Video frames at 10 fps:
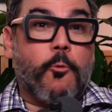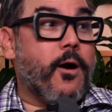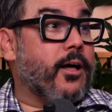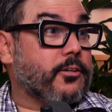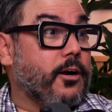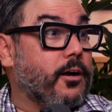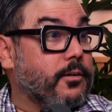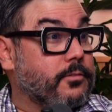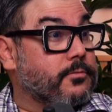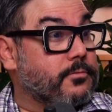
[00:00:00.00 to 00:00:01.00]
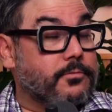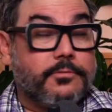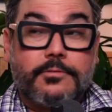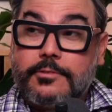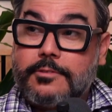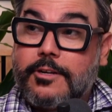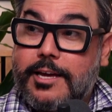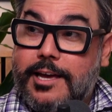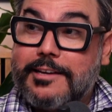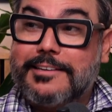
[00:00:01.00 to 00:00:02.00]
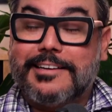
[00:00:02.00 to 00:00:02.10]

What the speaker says: a wild card. Okay?